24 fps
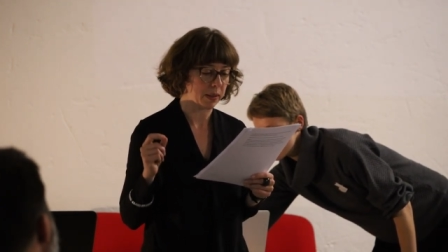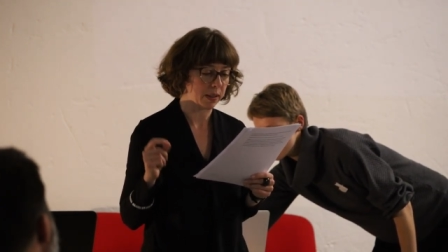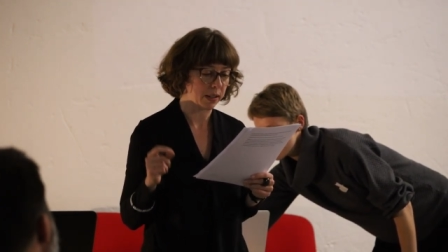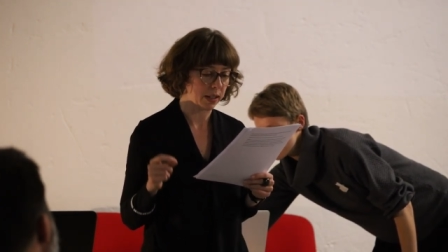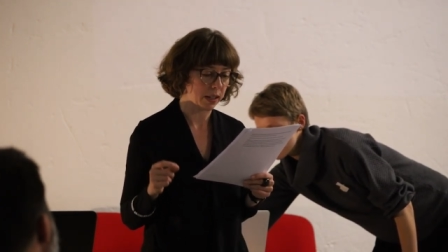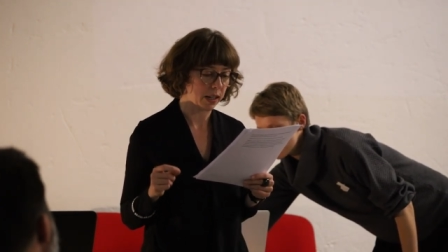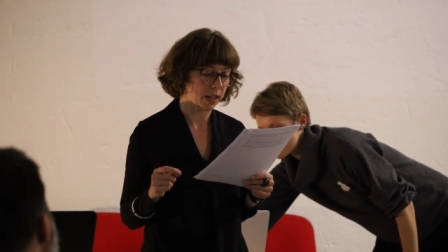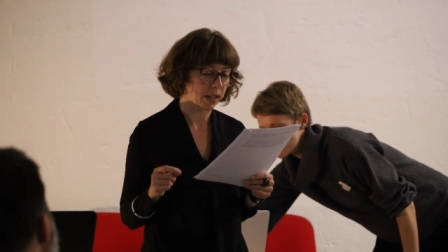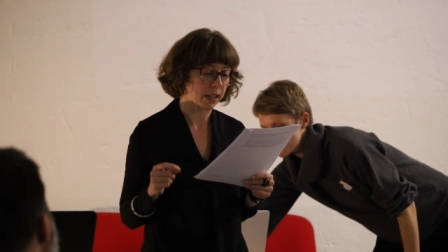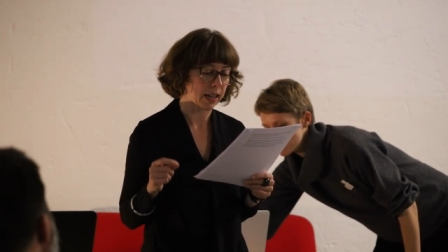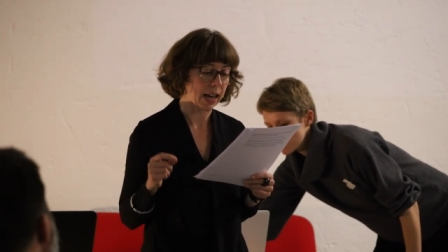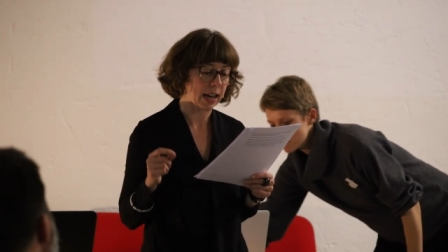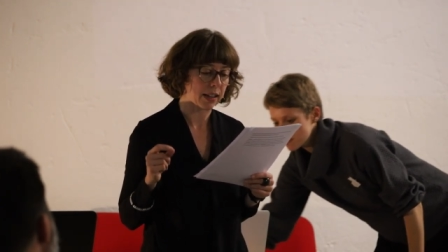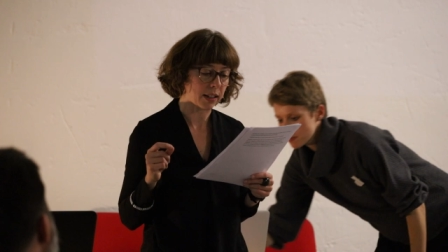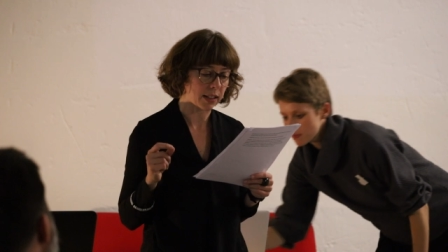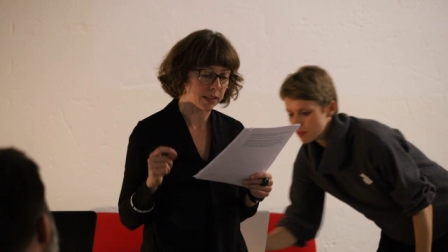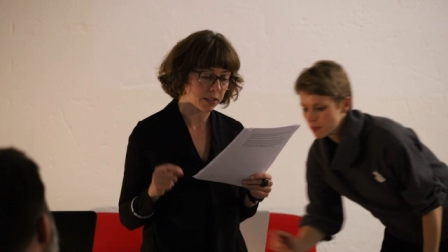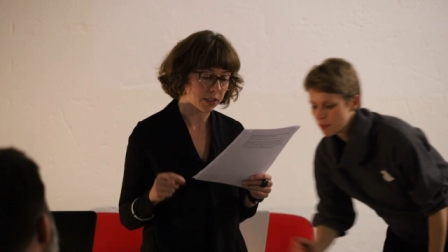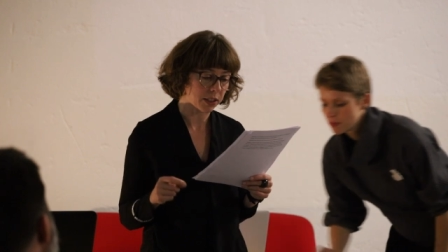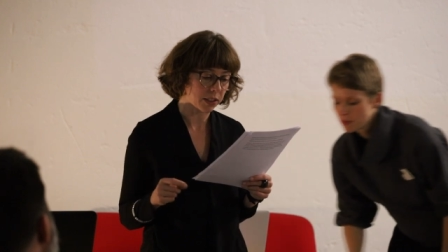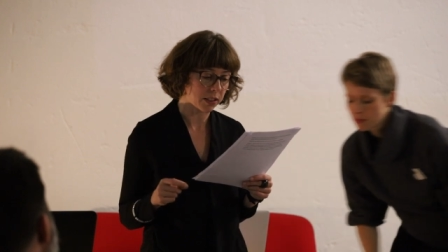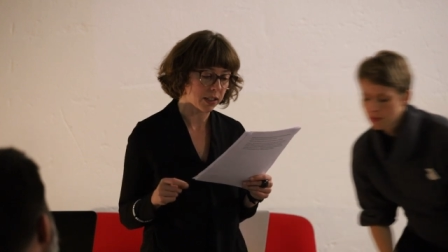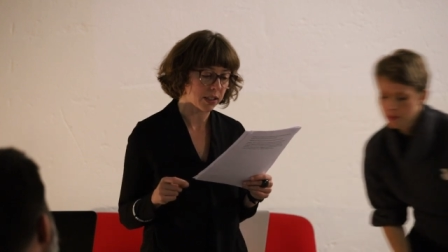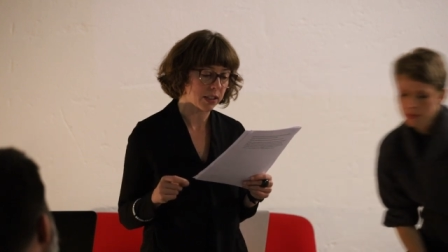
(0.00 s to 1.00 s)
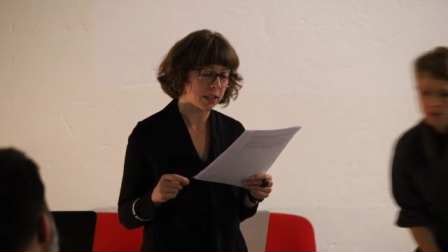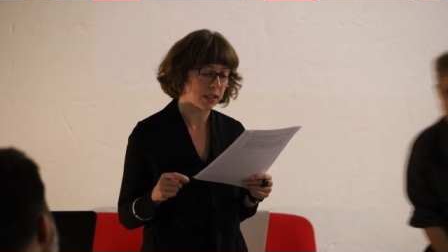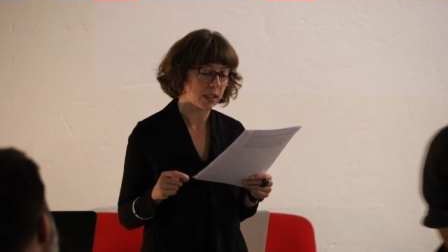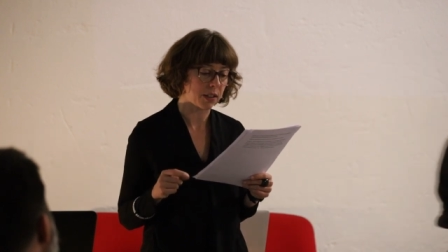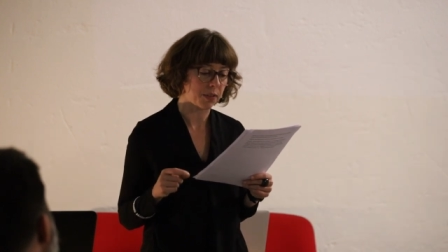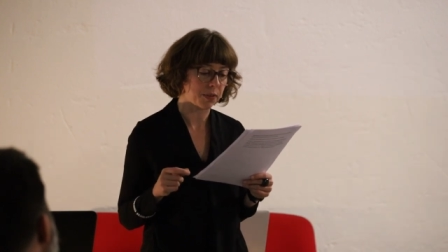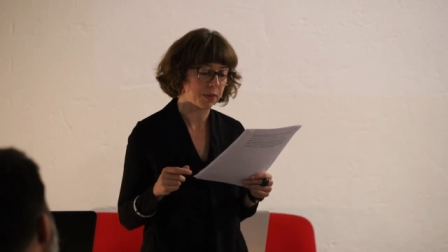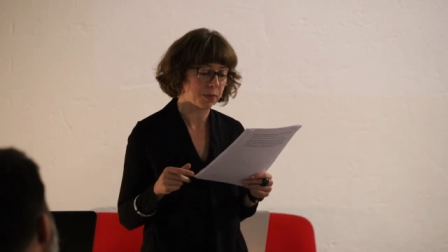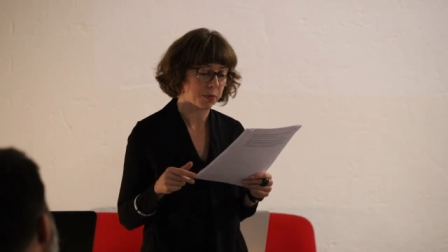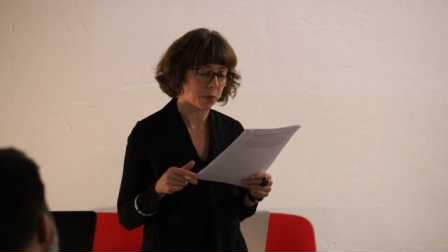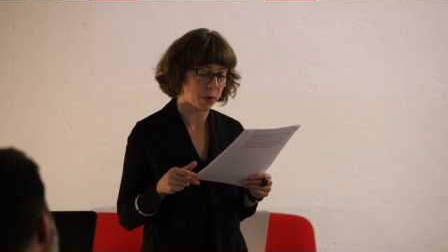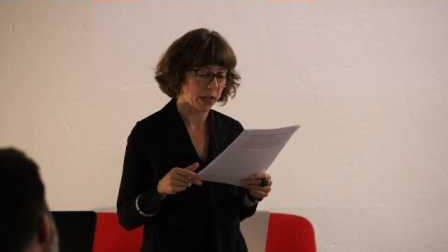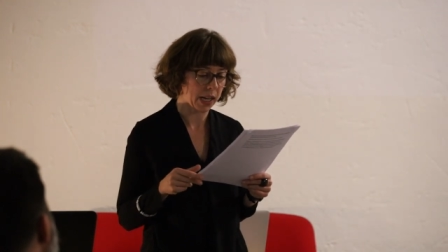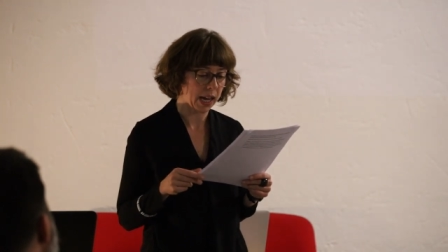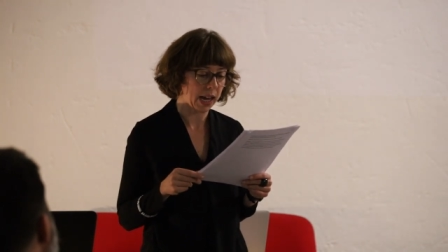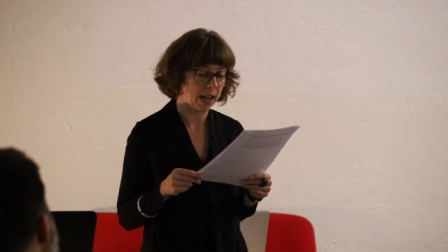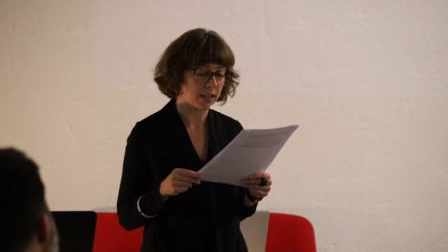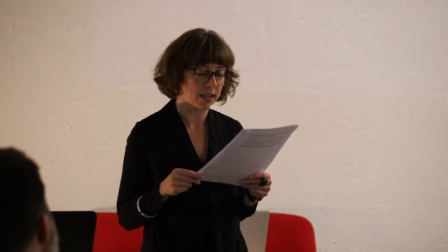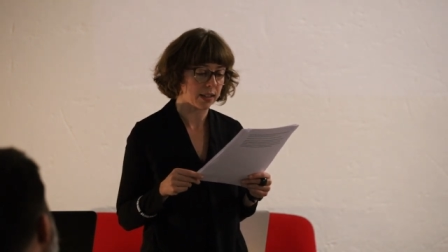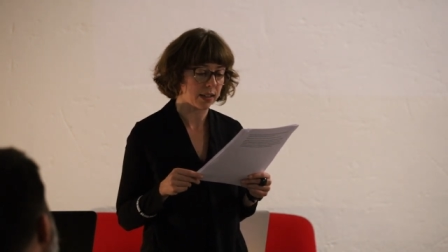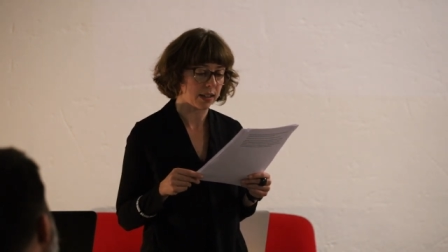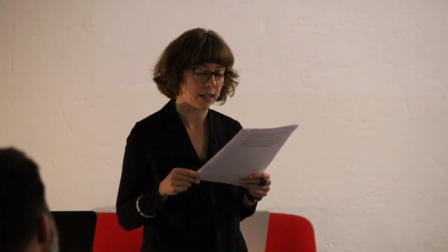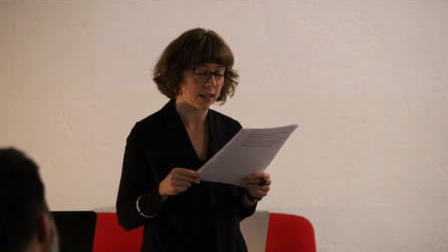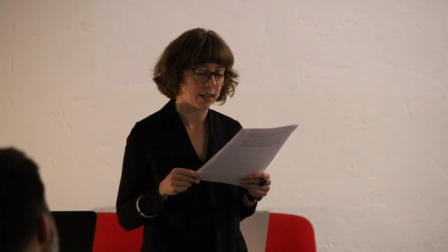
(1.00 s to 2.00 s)
positing alternative
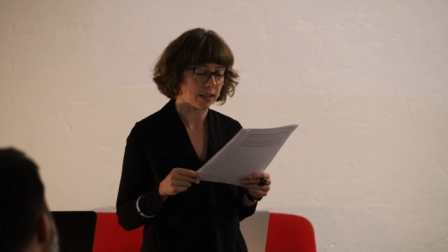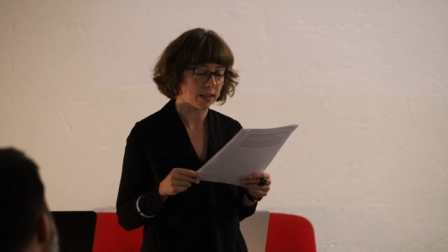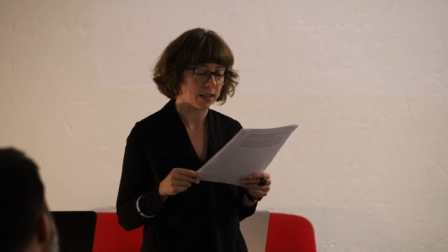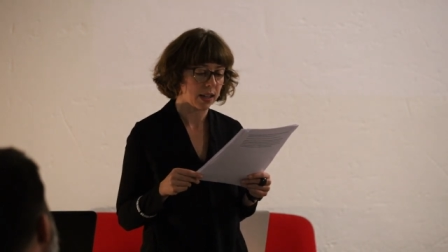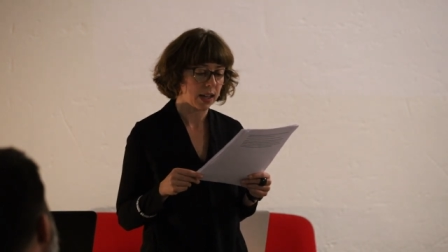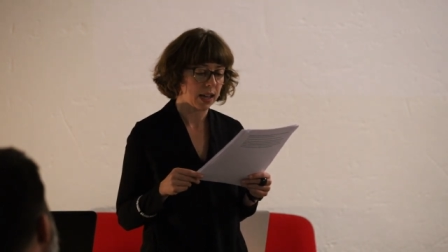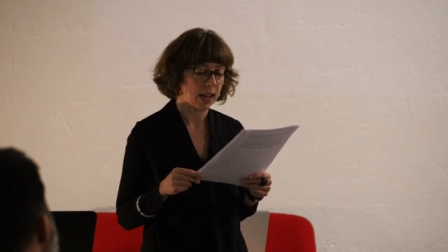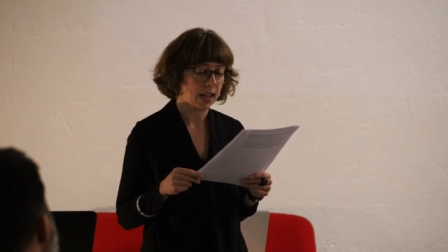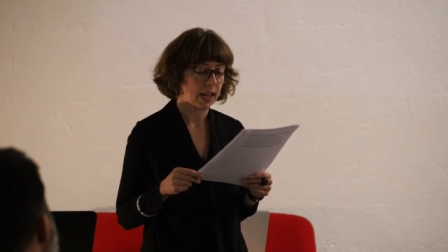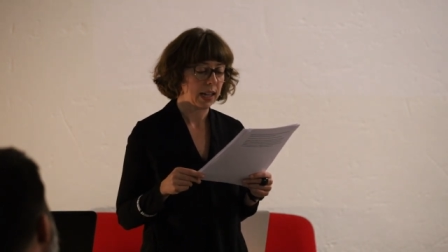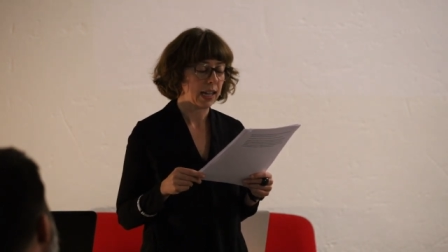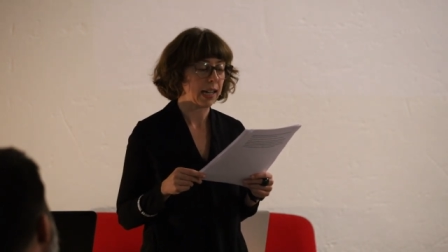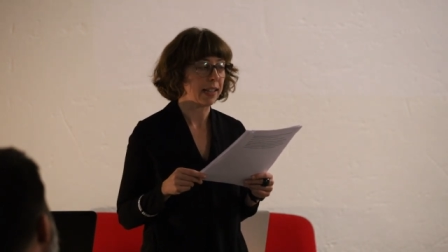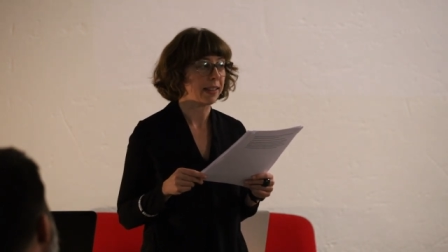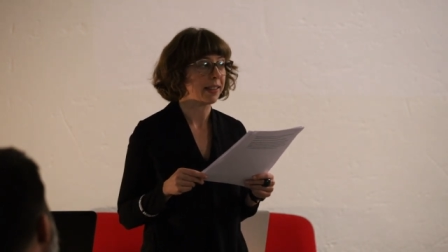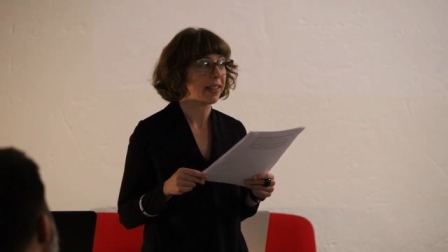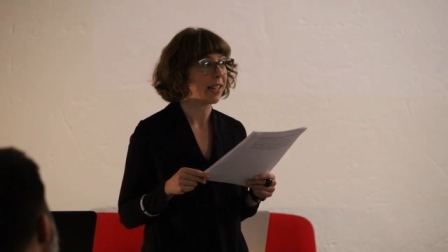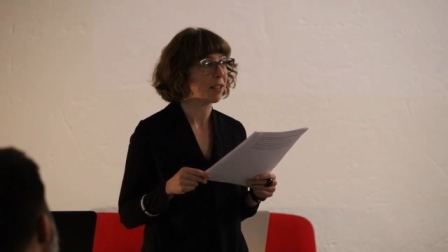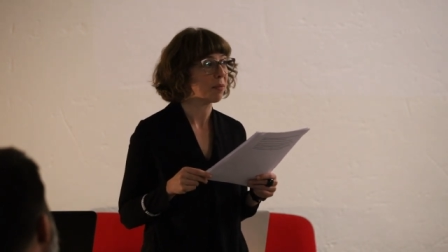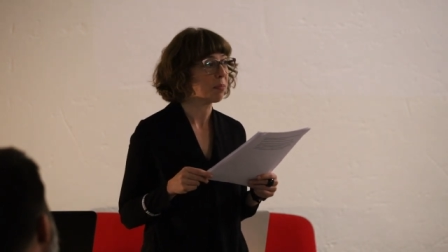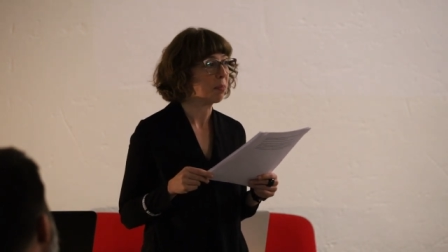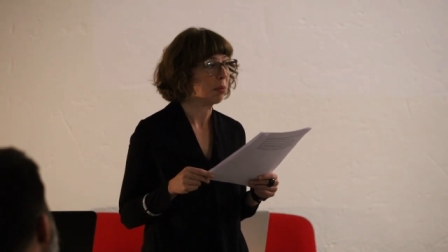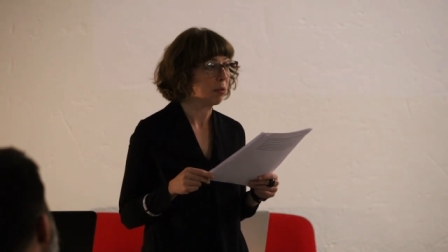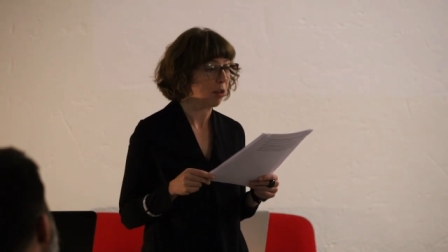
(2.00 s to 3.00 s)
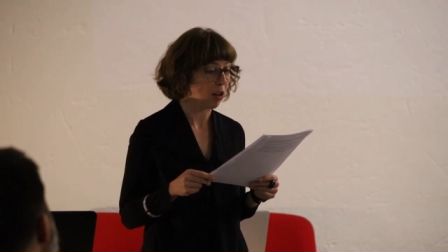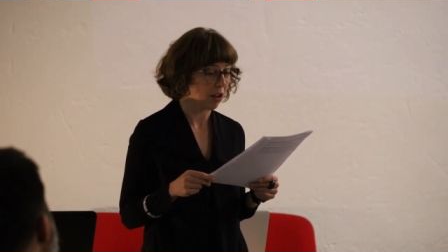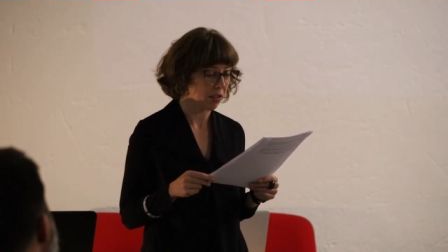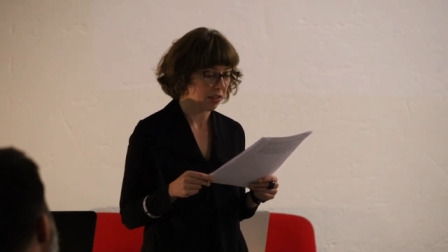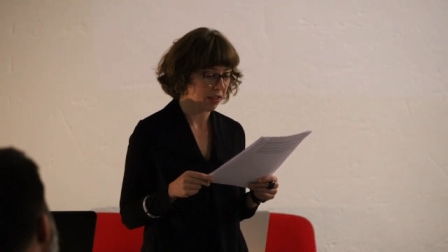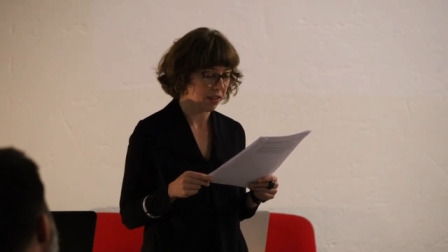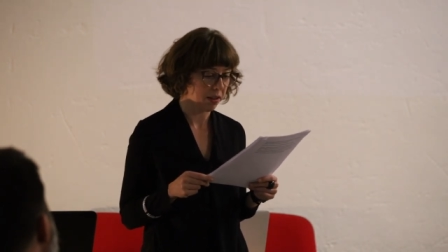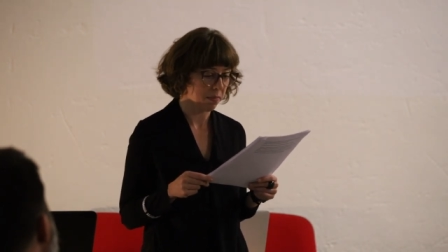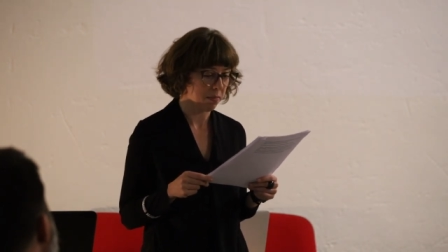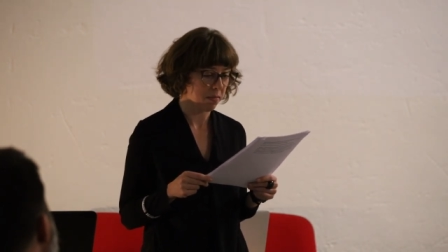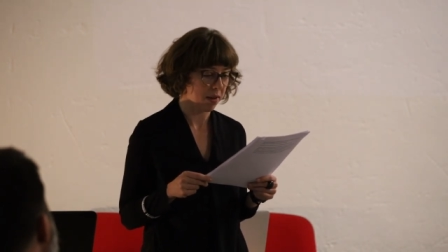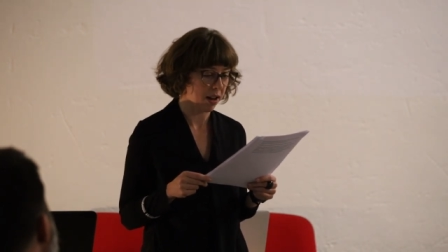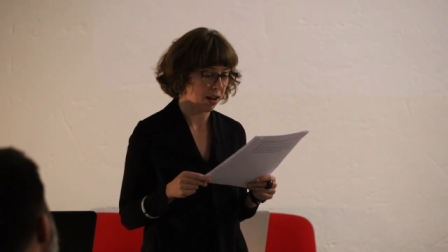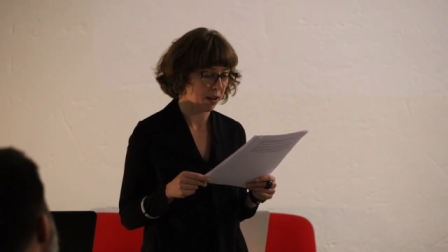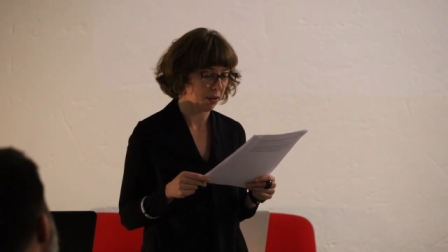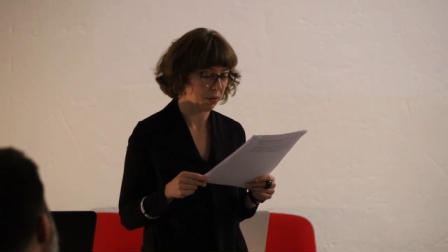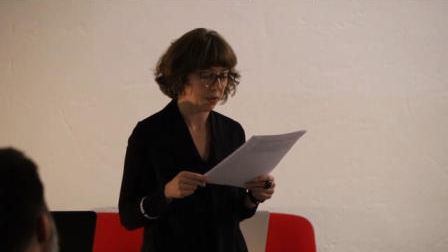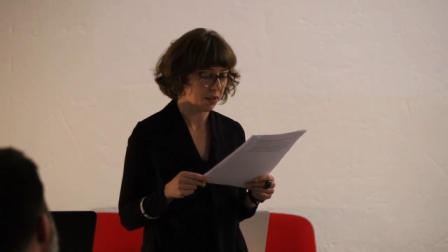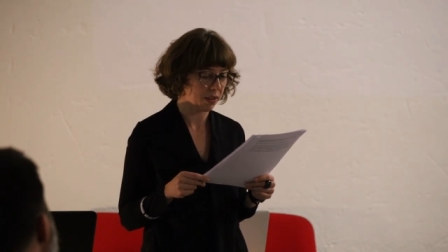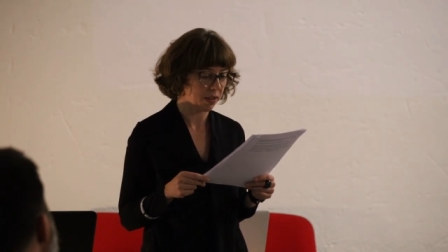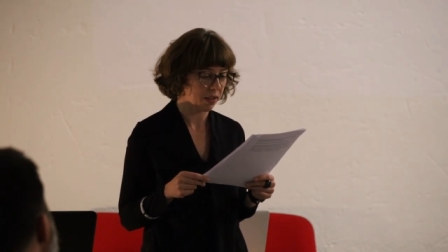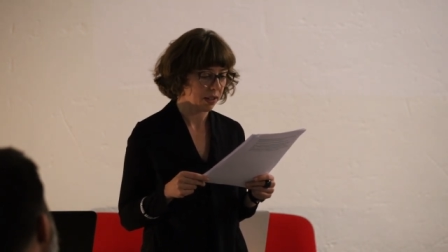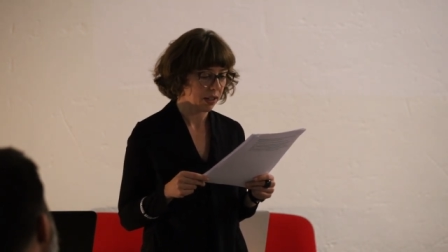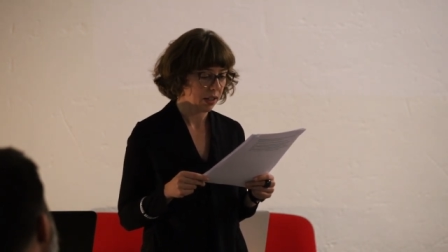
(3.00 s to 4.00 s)
realities and then plot them out